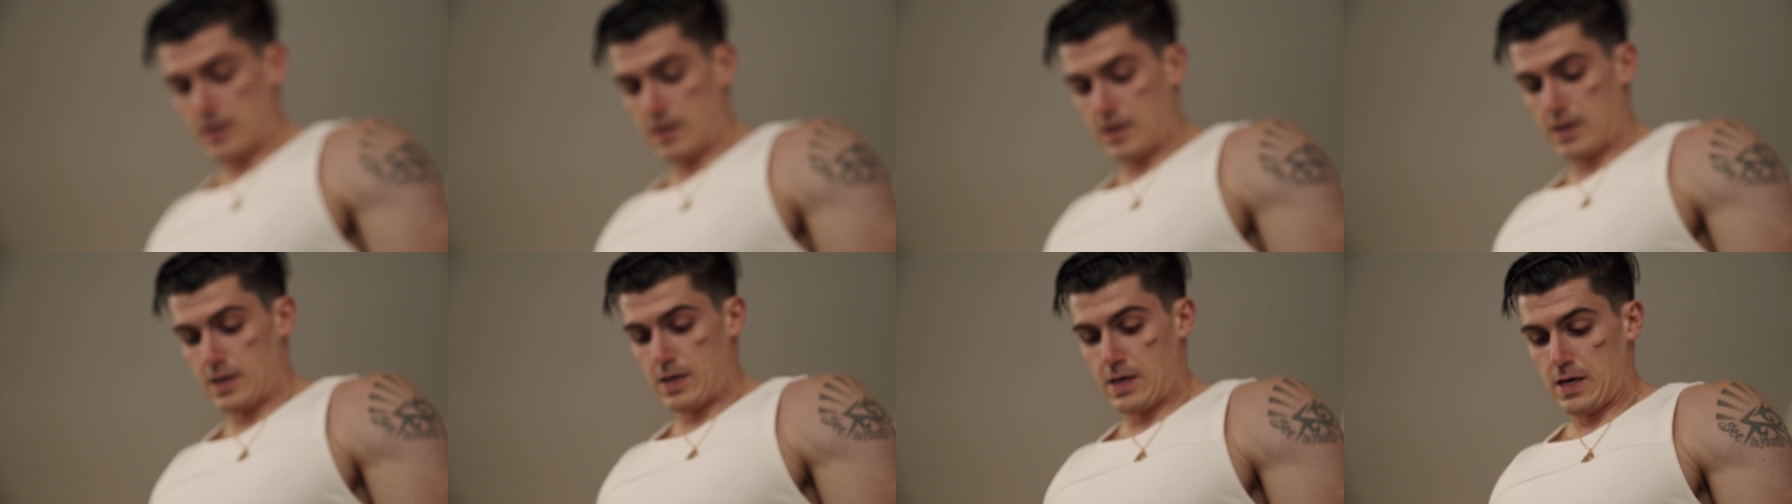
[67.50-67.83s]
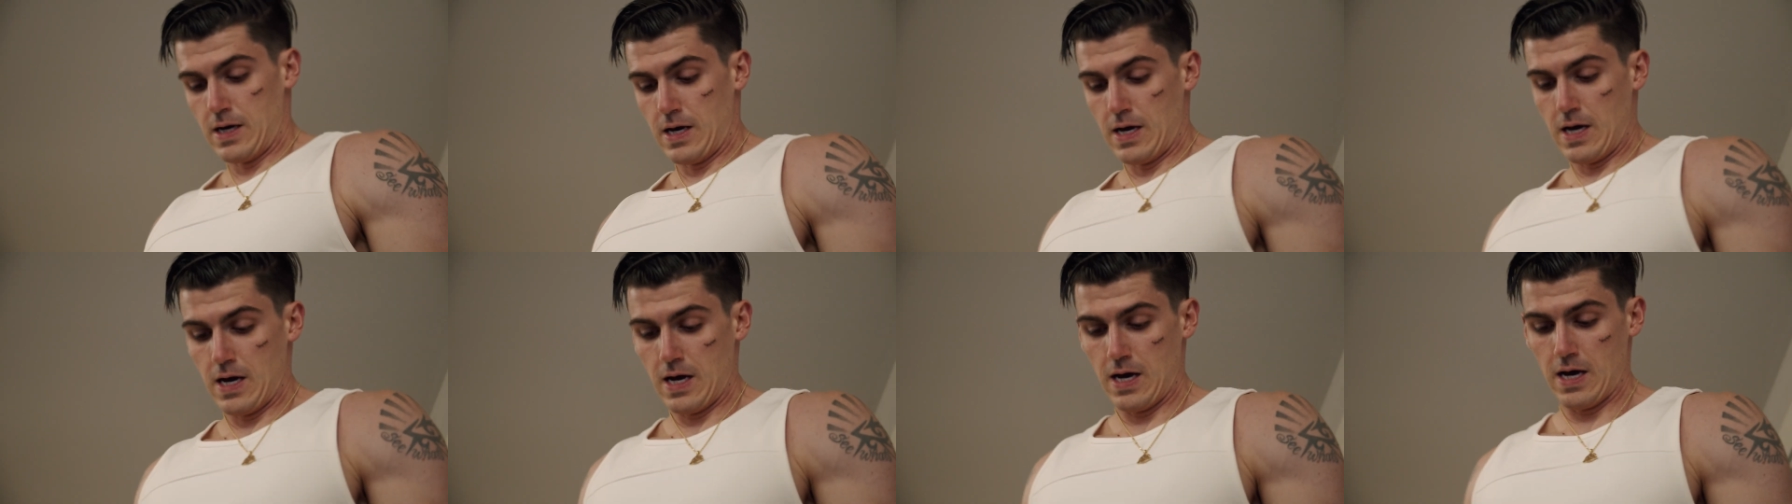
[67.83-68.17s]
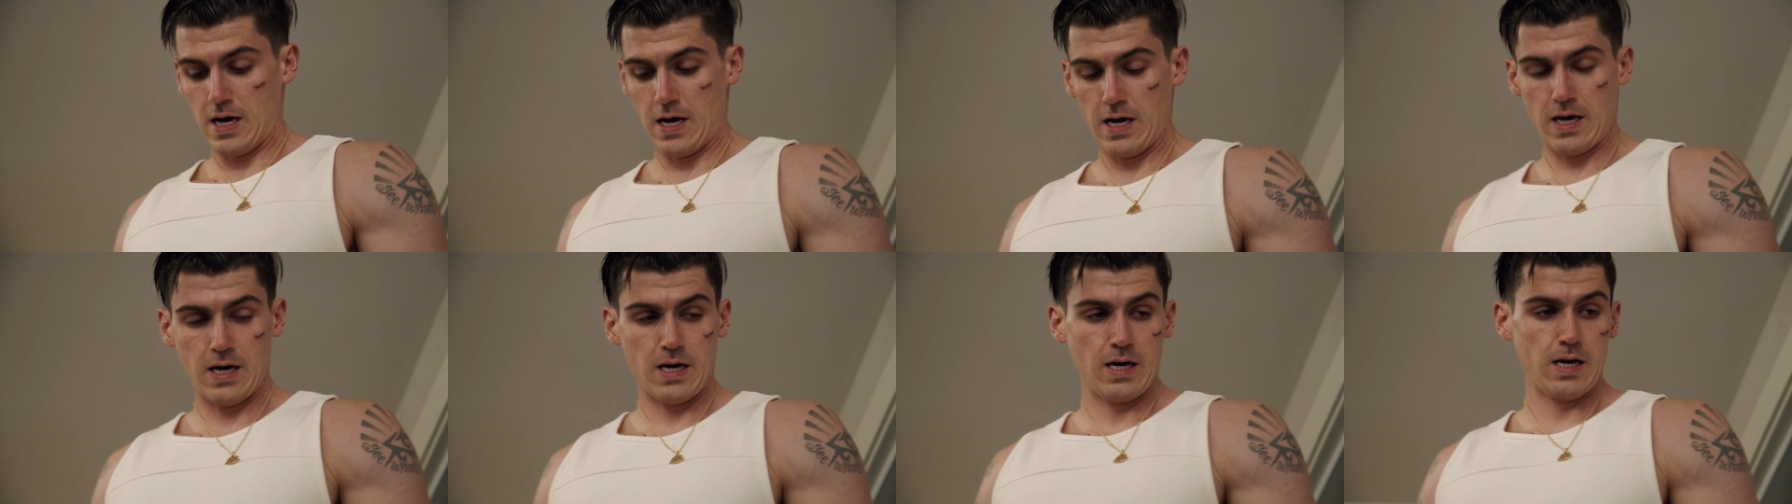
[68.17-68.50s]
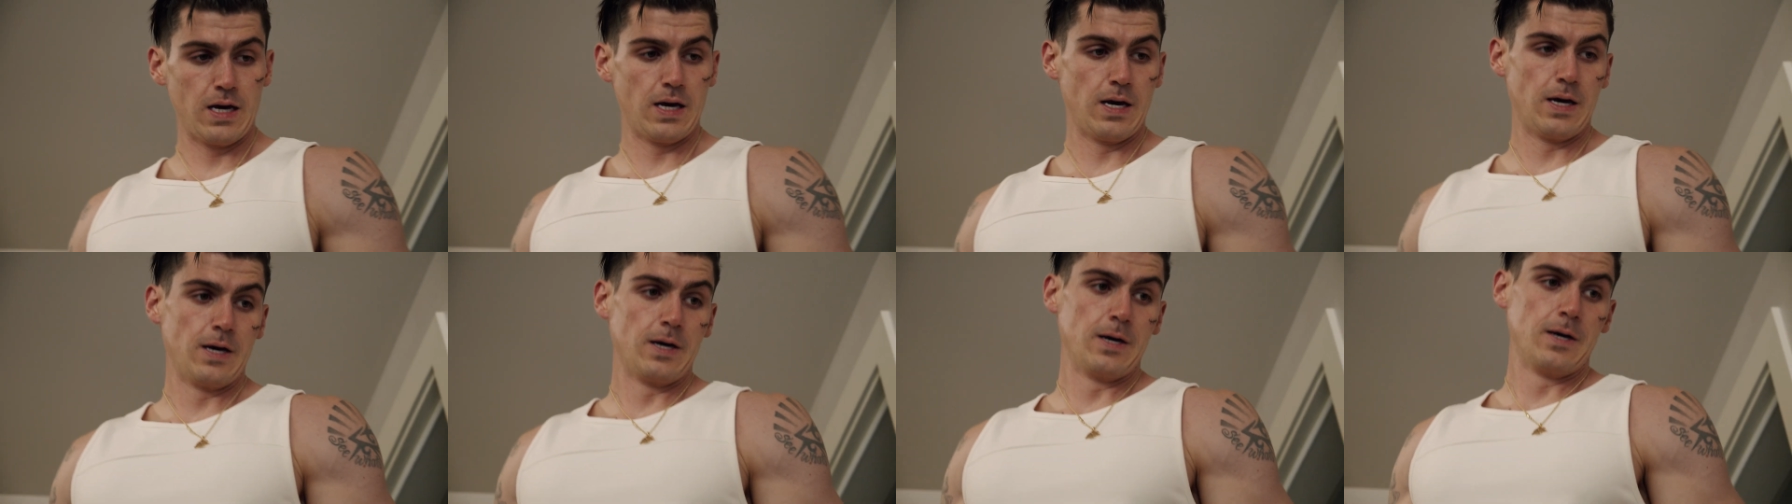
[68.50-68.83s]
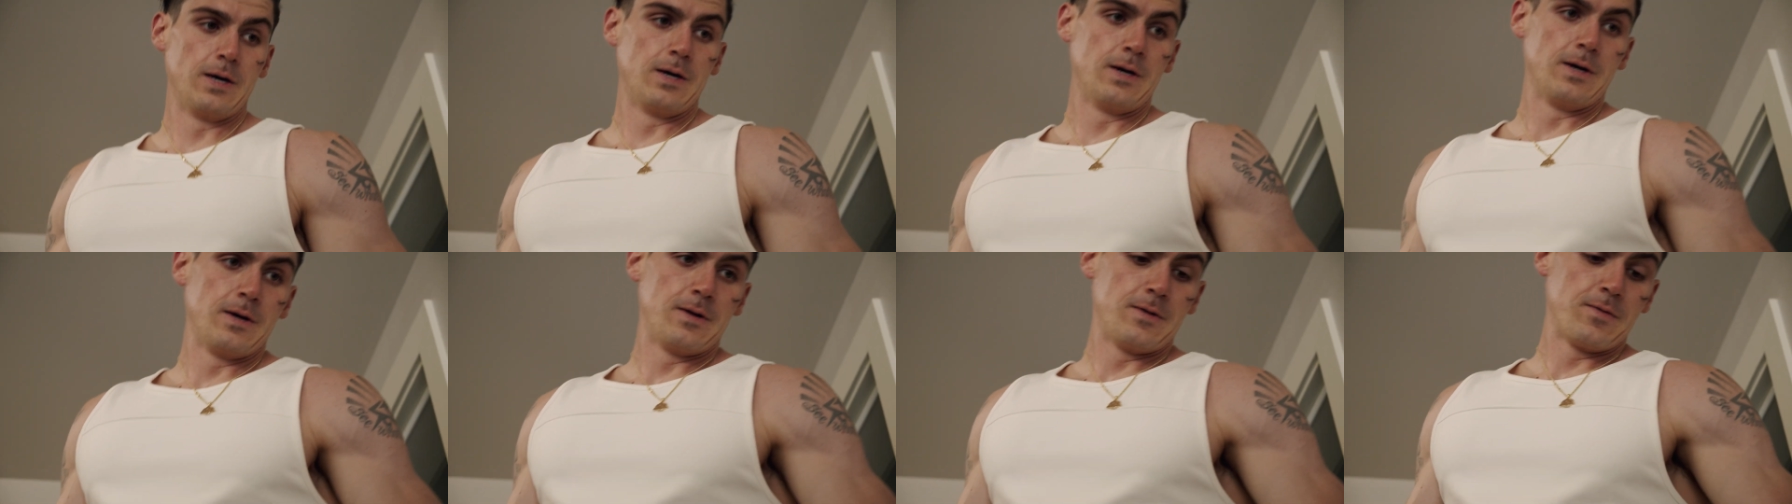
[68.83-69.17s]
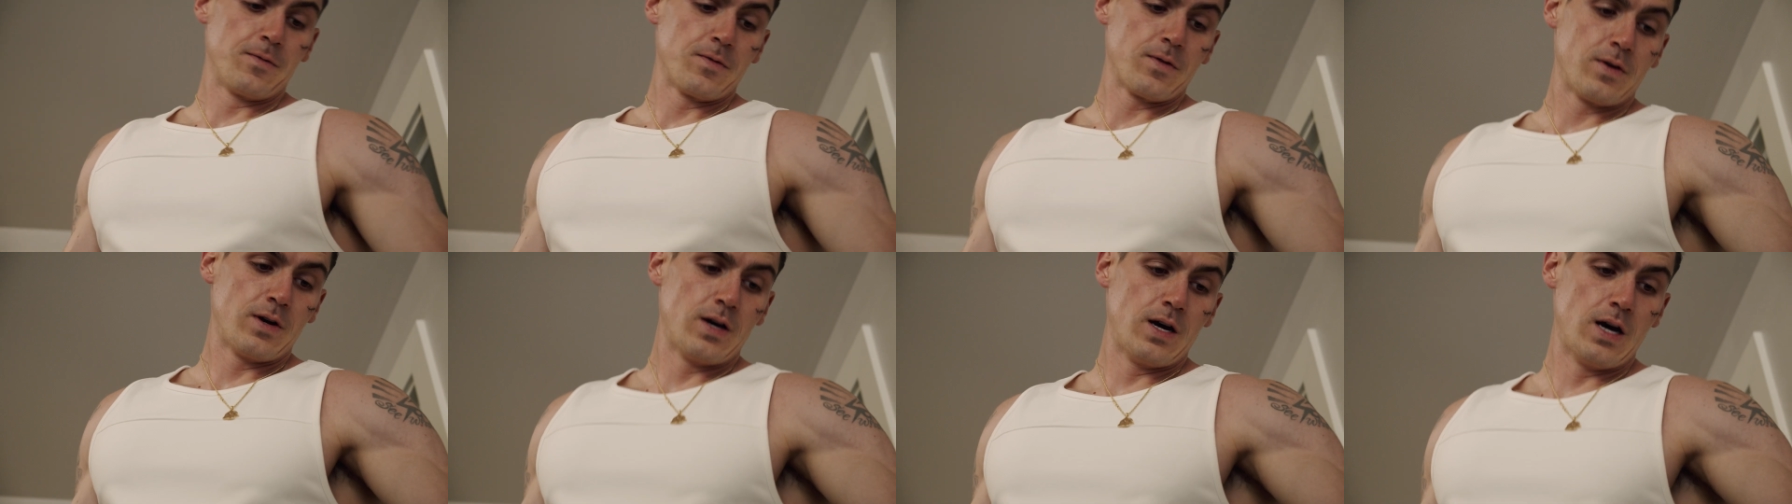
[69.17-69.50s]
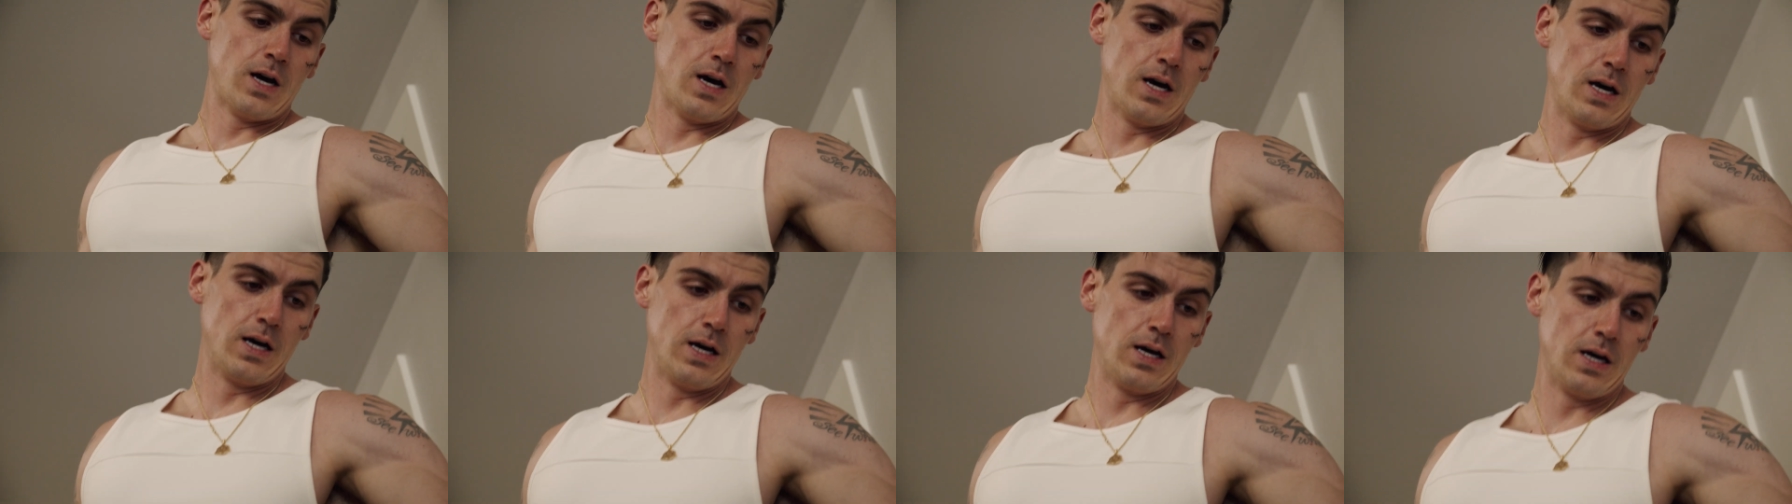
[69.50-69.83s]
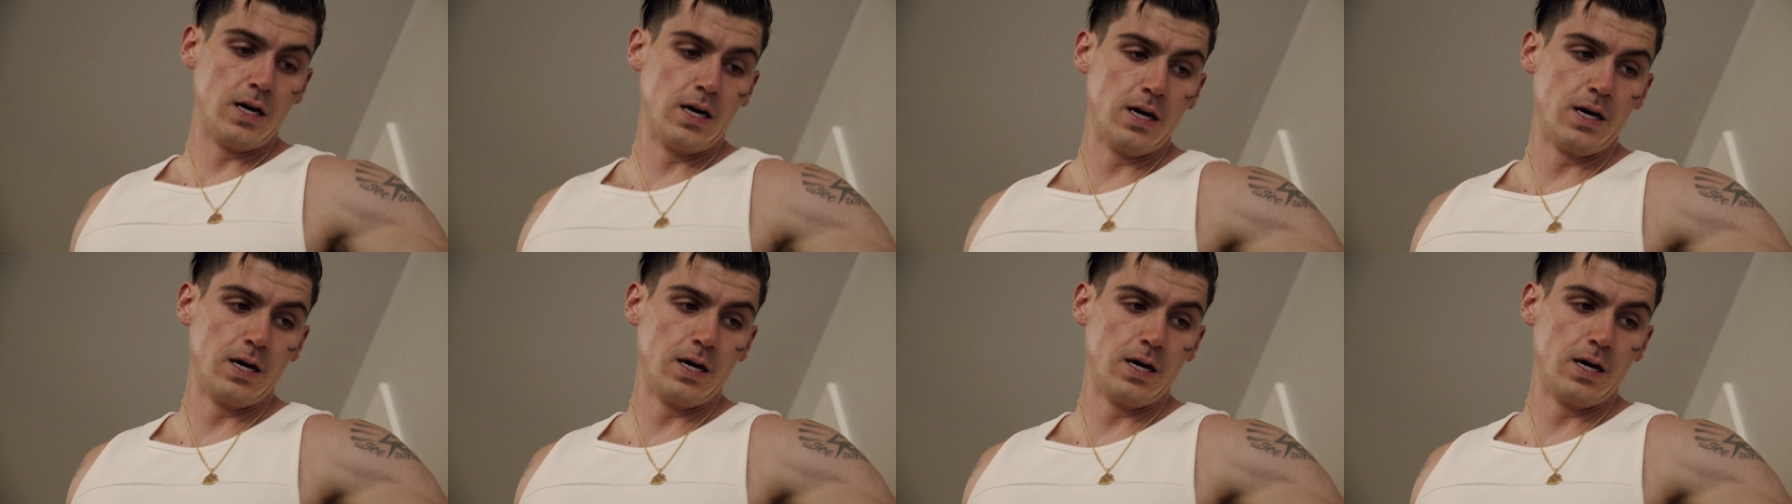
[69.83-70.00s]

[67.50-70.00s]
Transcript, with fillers: At this point, it's probably important to break down